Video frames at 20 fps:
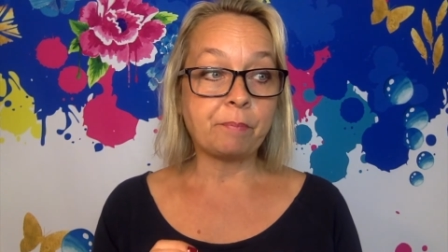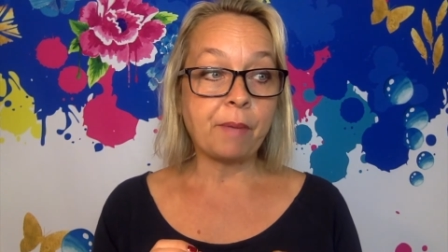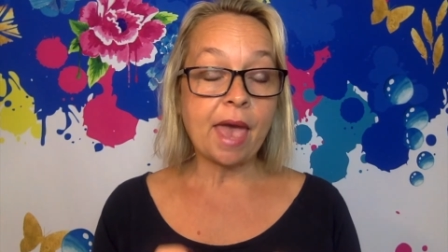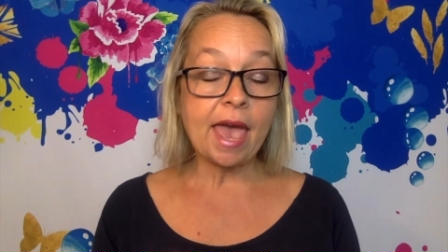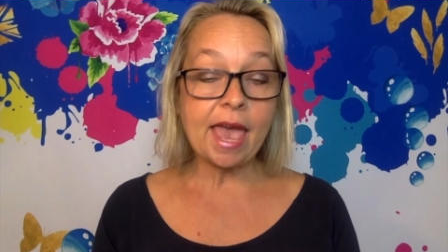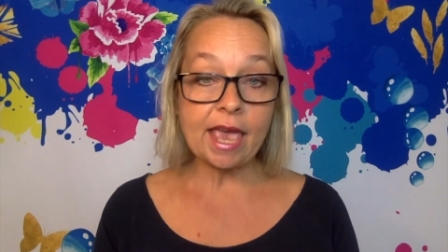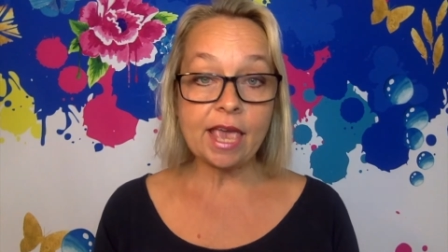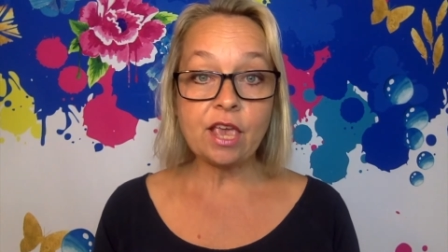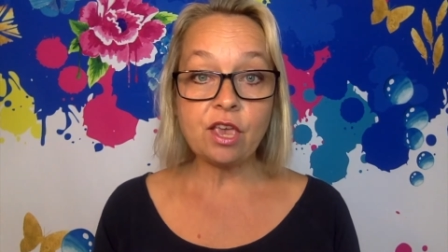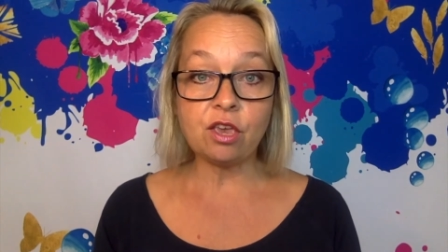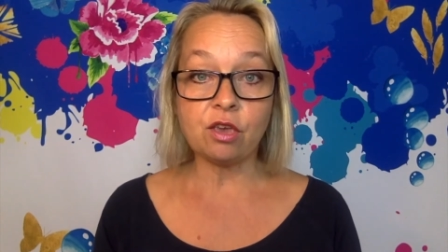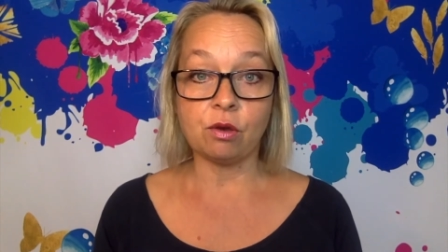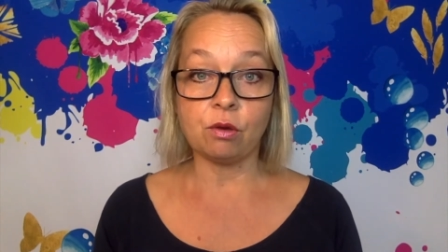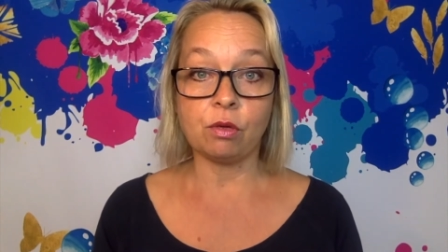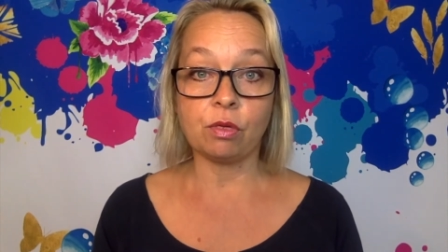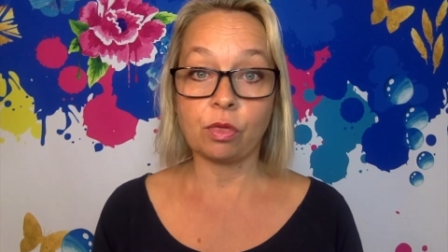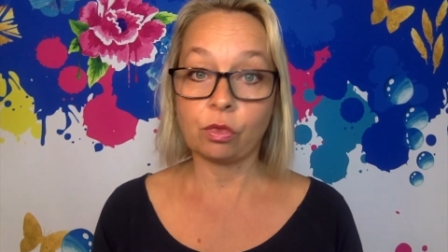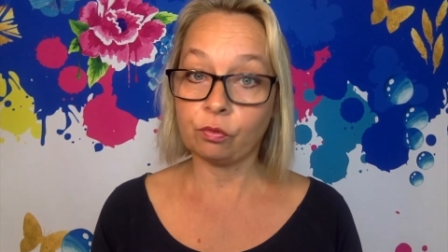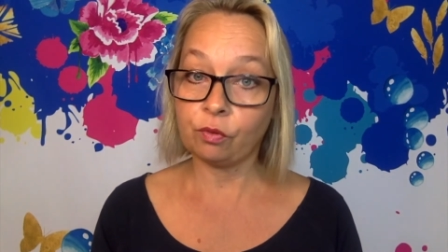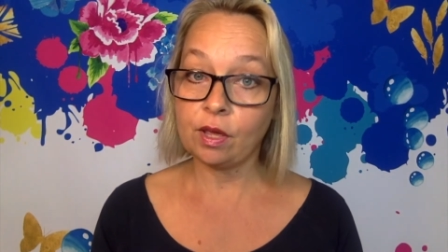pay you
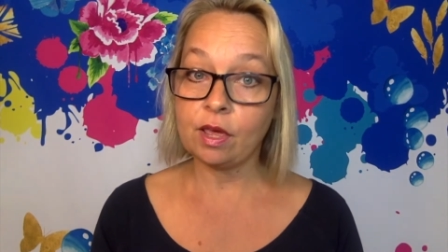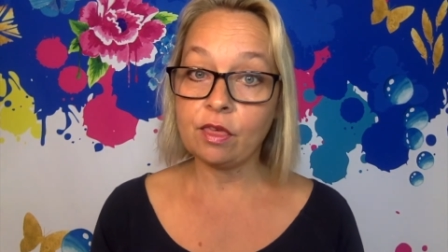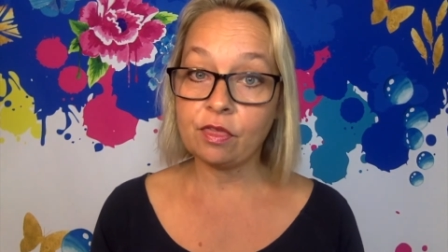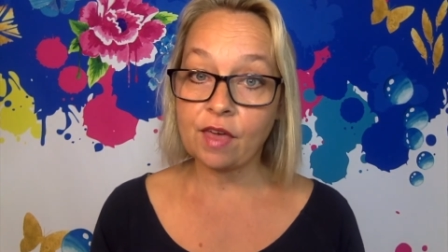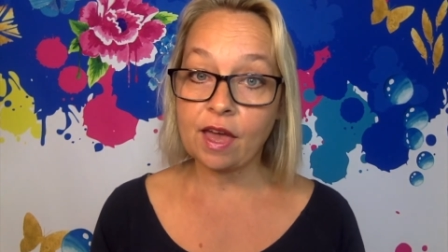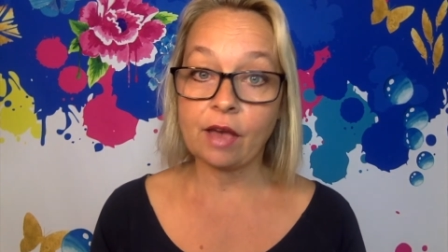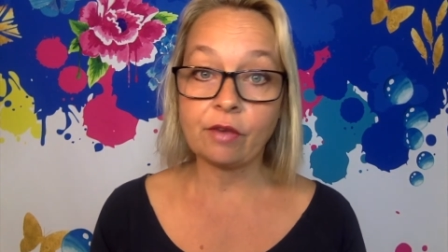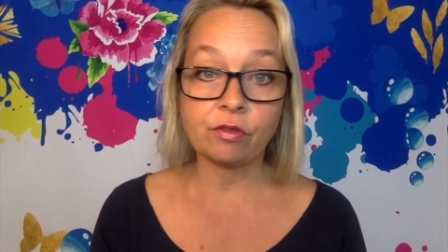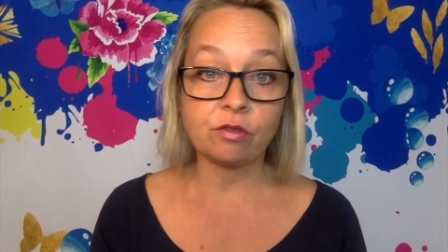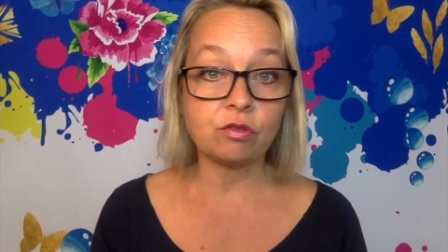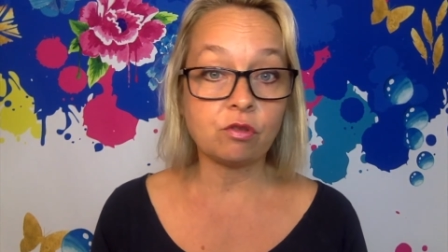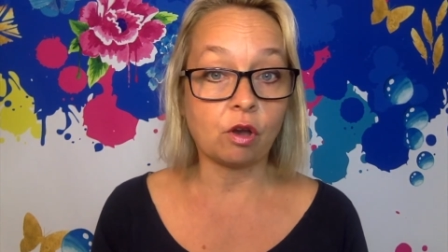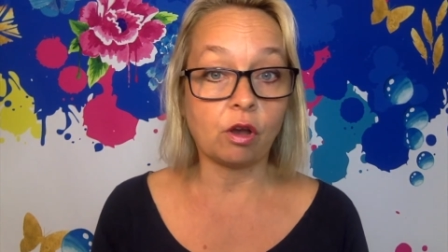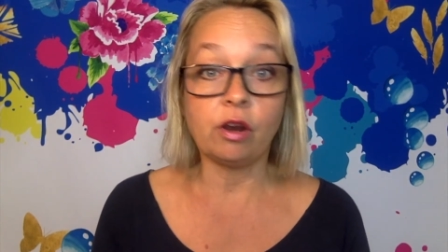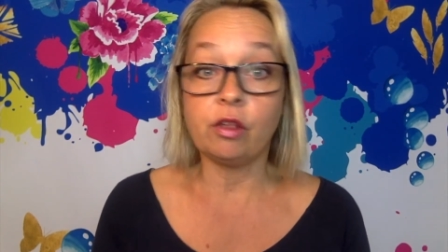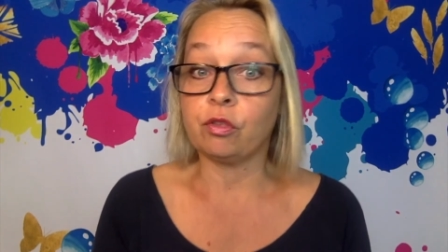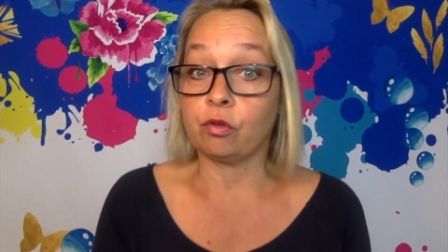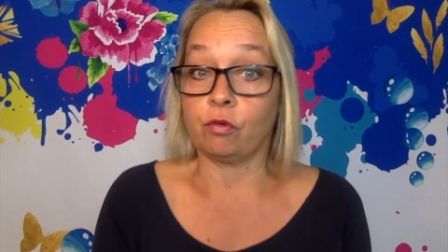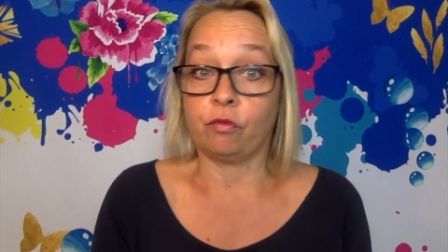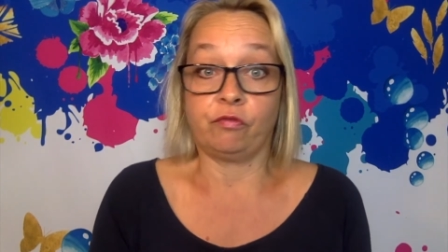
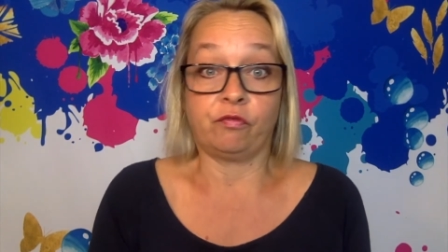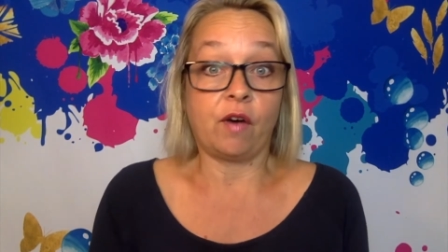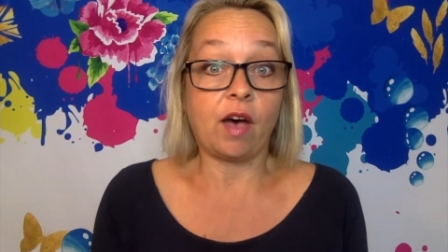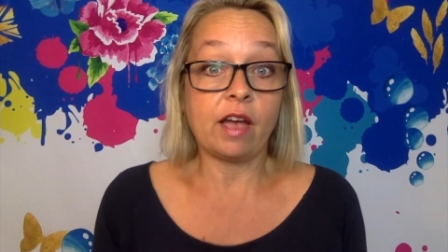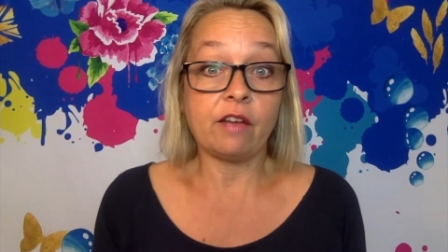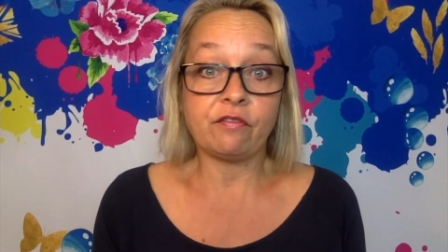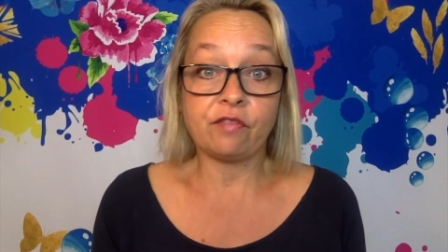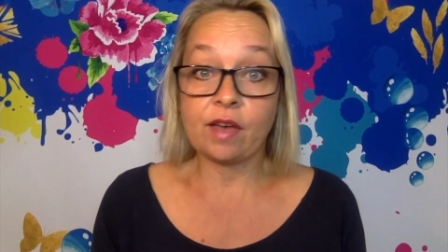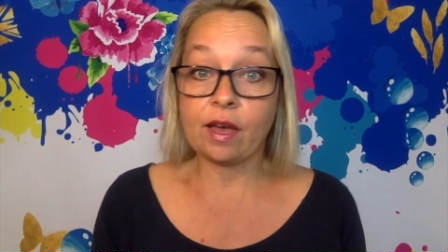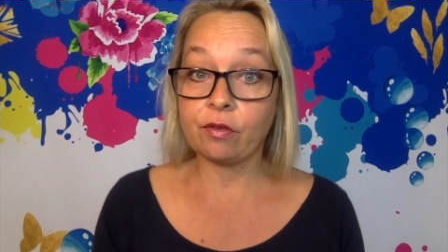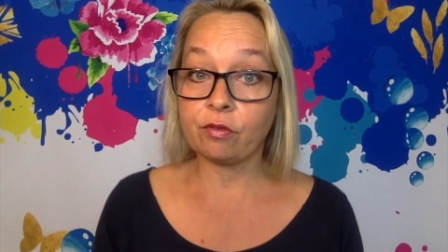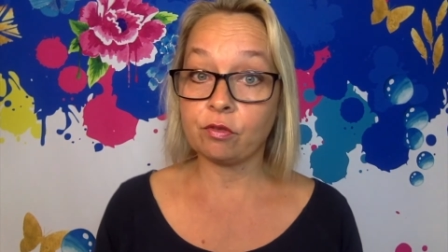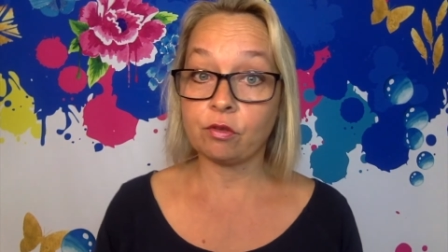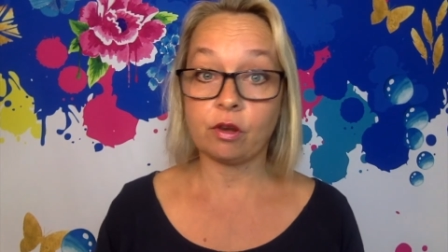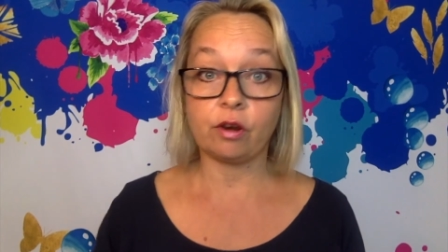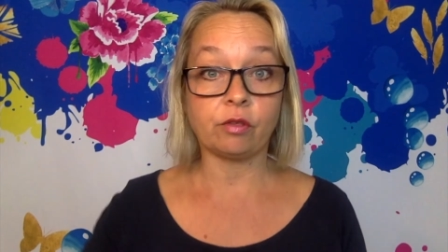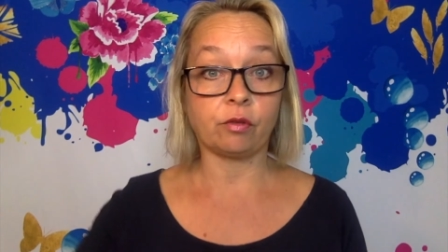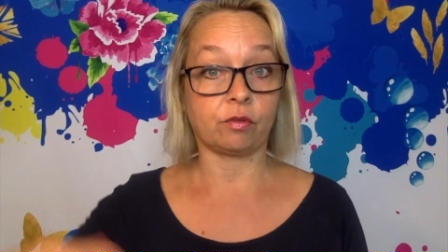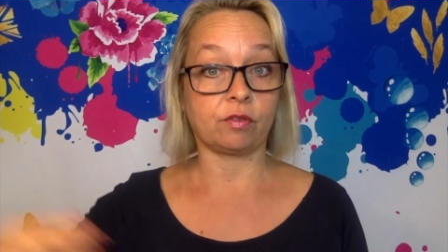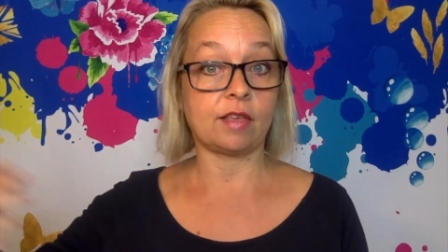$3,000 or
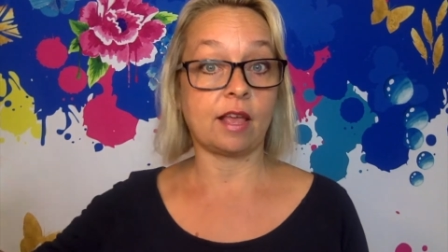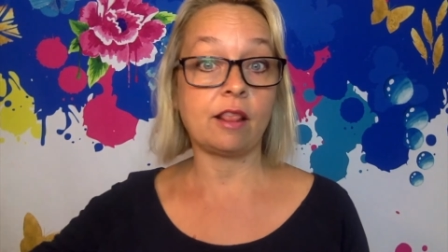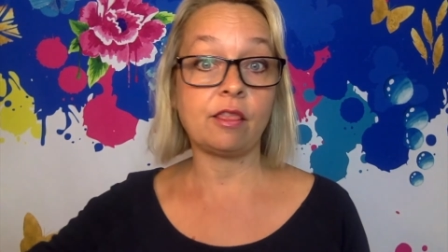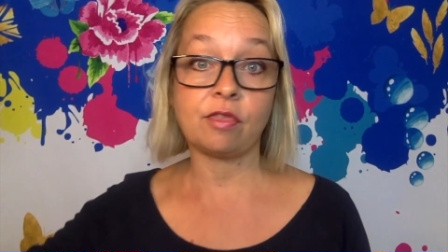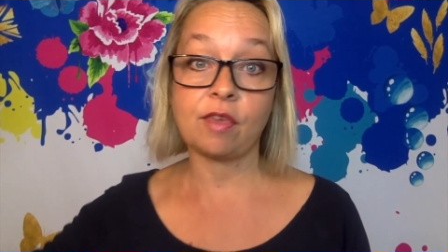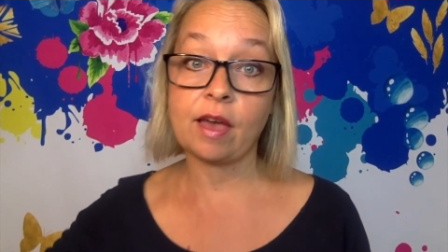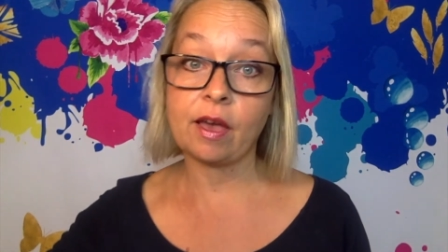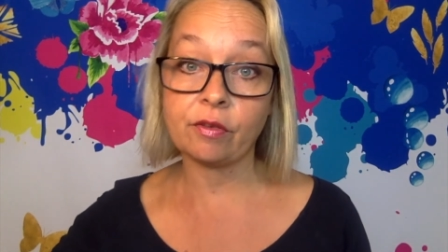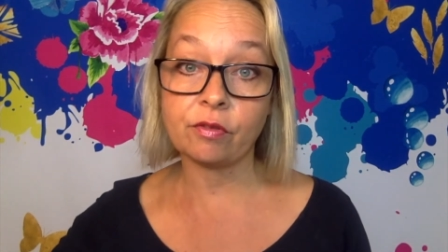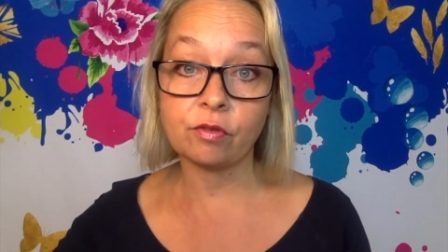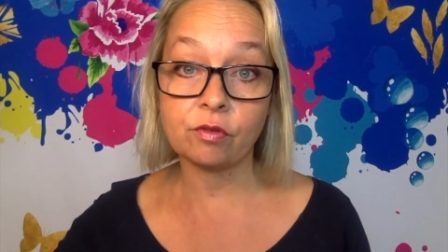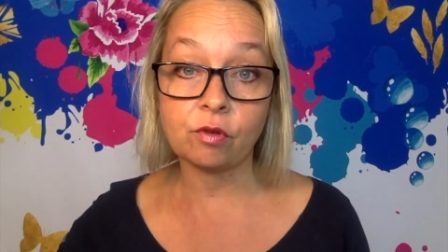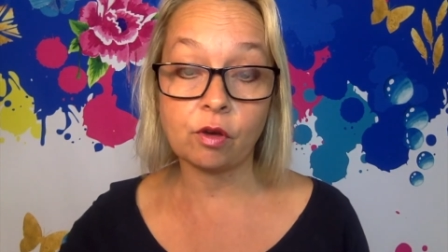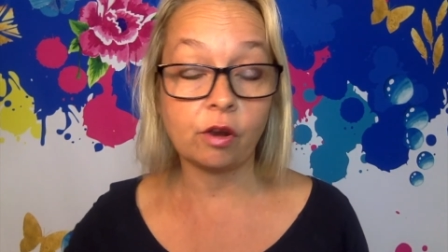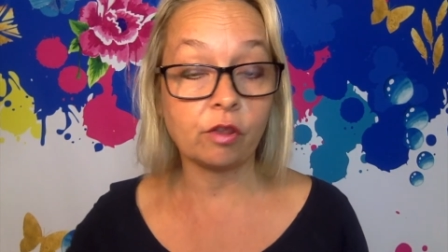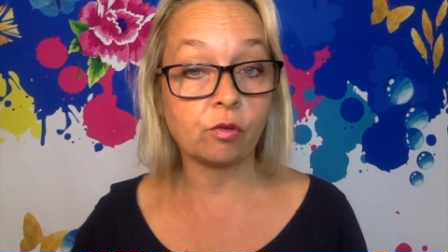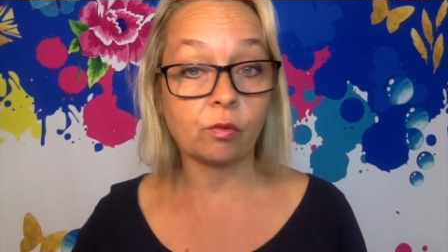$5,000 or $10,000,